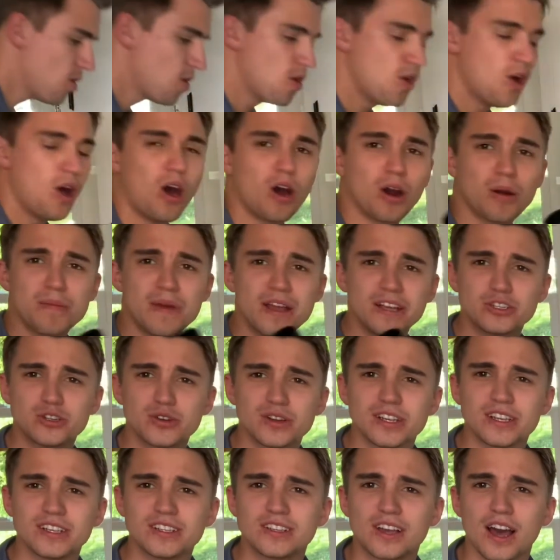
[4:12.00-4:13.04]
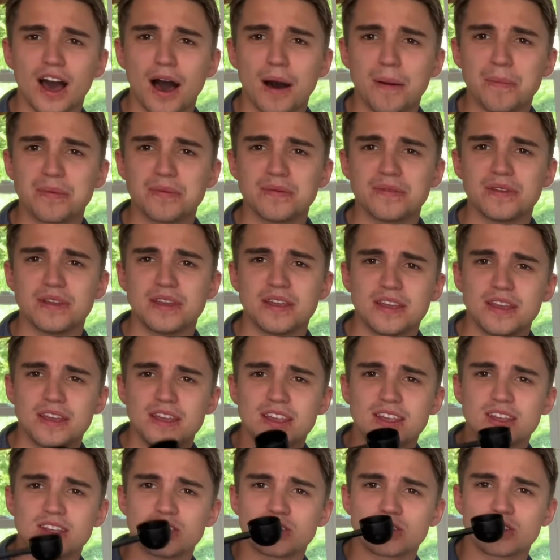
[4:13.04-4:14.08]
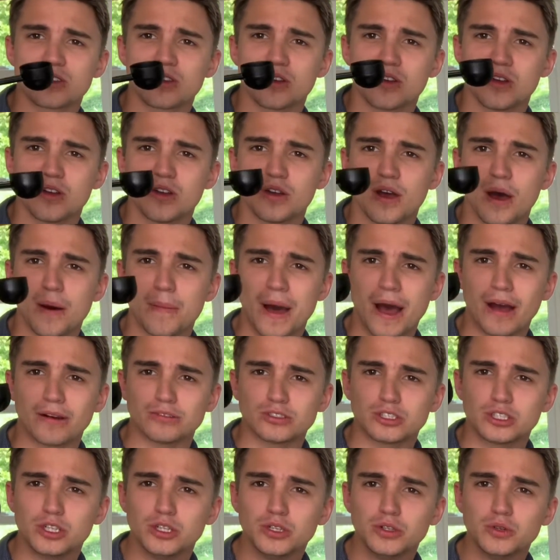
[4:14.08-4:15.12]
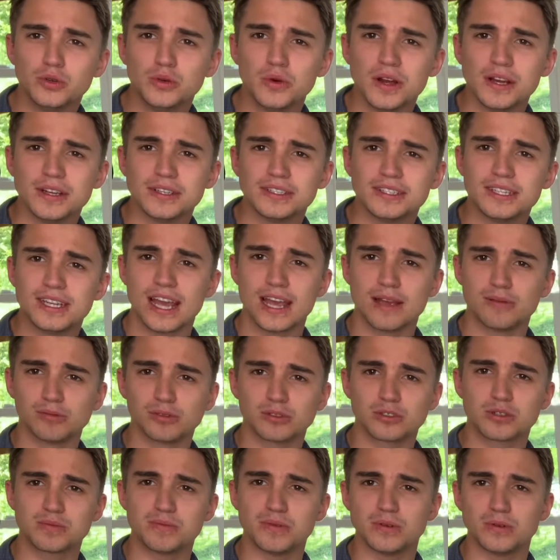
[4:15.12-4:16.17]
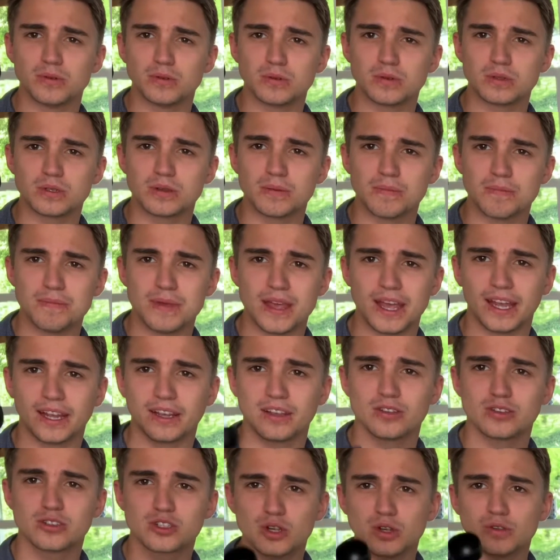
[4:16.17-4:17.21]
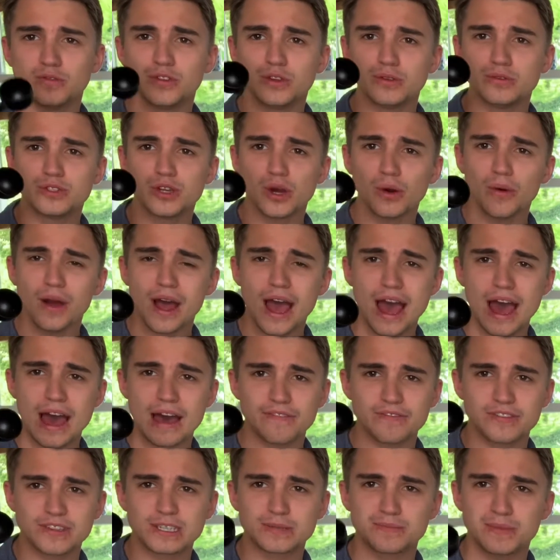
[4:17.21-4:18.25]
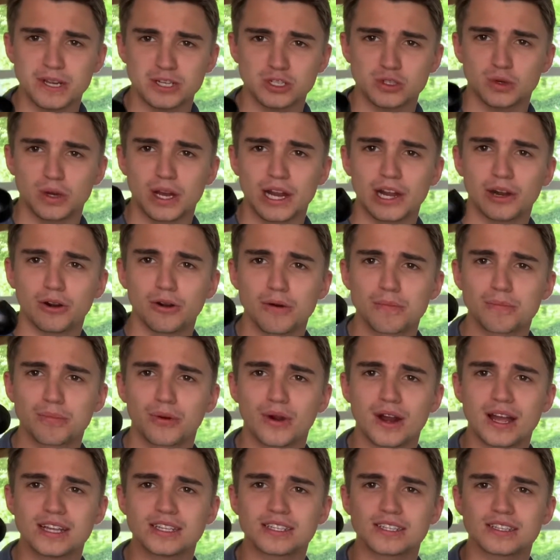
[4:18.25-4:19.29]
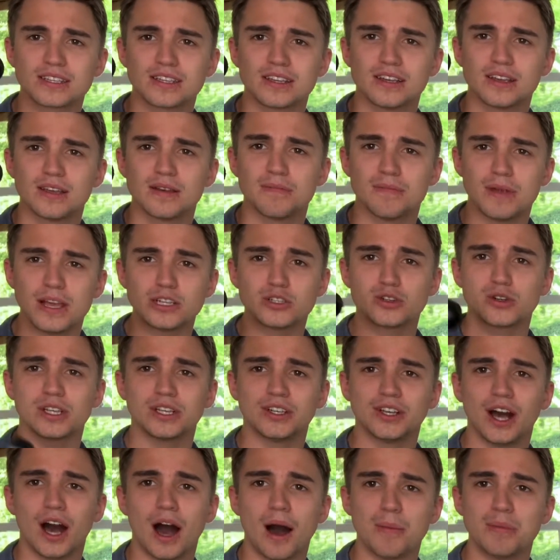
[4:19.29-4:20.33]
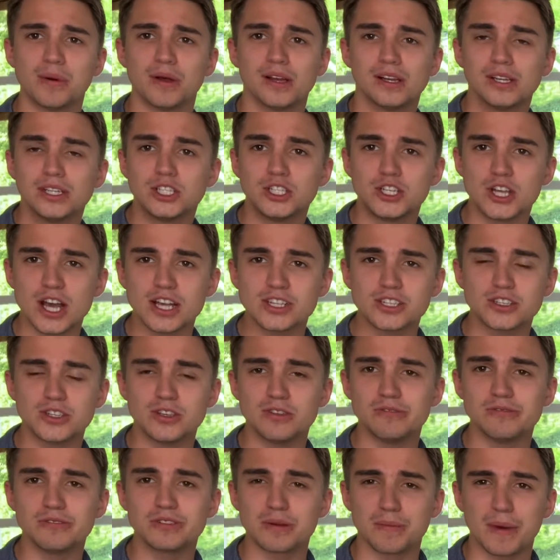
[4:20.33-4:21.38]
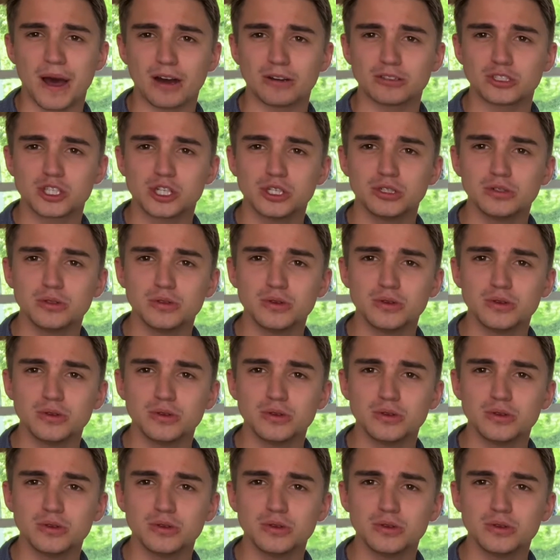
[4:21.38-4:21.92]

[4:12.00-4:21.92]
Our measuring cup is about 2 tablespoons big. So if you don't have the special AeroPress measuring cup, just use about 2